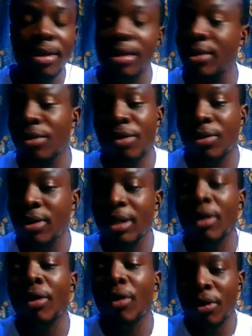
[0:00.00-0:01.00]
a new of
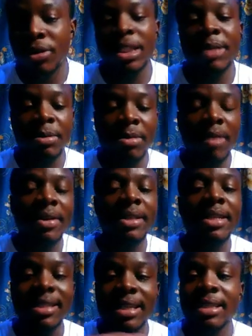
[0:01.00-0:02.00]
course zipdemon already
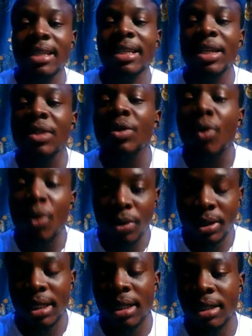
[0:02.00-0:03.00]
detected a new
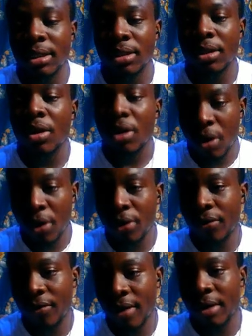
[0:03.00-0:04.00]
content on
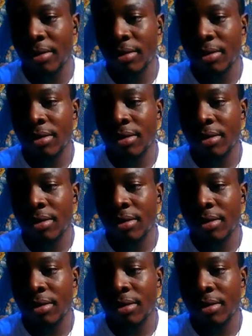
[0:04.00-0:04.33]
your file.